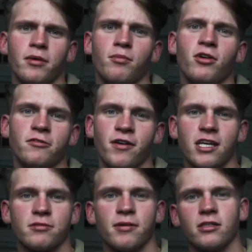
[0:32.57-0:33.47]
Be pretty
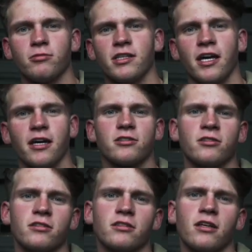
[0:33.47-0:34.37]
fast-paced with the
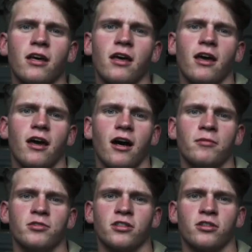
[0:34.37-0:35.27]
answers.
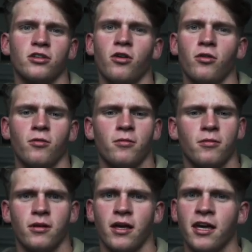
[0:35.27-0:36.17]
I'm just gonna go
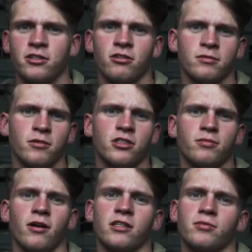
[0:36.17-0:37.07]
answer as much
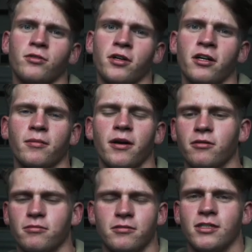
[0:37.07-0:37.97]
as possible here in
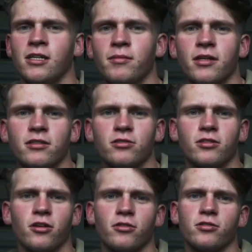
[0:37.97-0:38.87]
about 10 minutes or
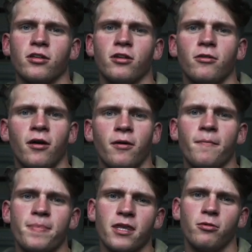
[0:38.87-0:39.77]
so. So
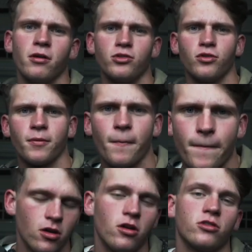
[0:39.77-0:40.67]
hope y'all enjoy.
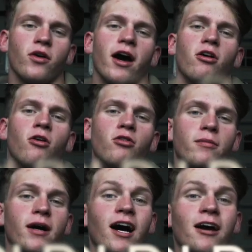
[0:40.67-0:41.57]
So how old
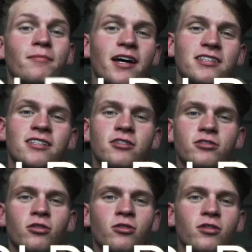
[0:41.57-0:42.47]
am I? I'm 19
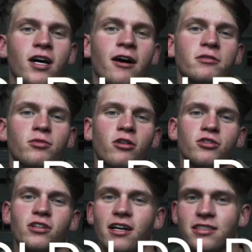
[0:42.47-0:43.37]
years old. I was born
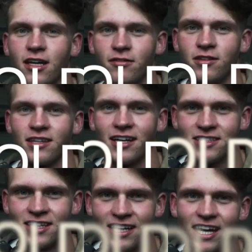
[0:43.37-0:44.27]
on July 7th,
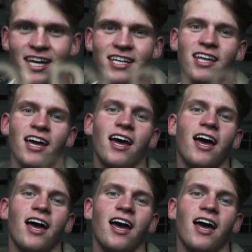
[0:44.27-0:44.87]
1998.